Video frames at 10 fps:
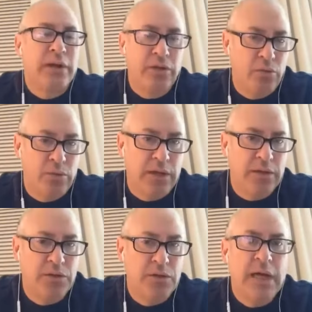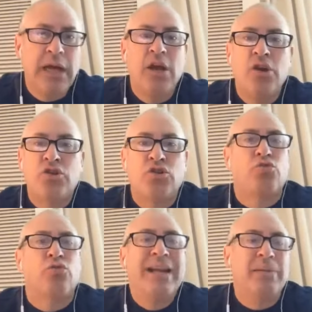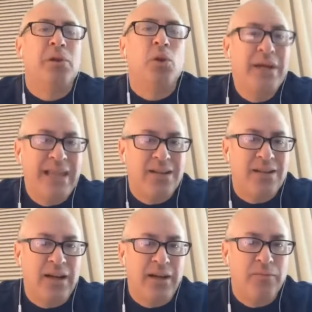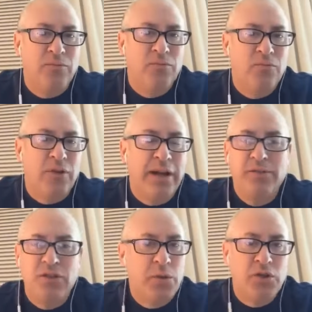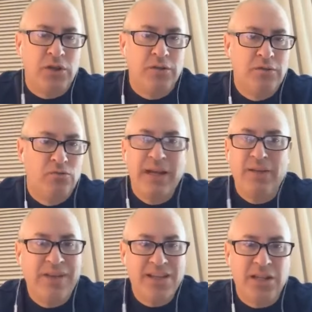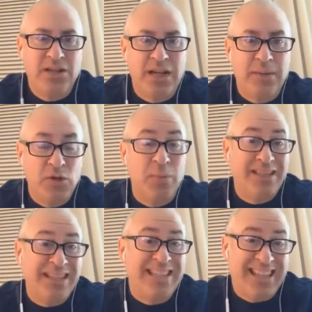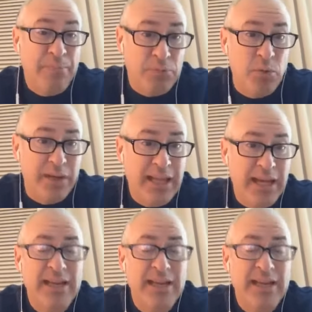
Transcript: through things. Just redeploy that time, right? Switch it, reinvest that time. So basically, stop doing that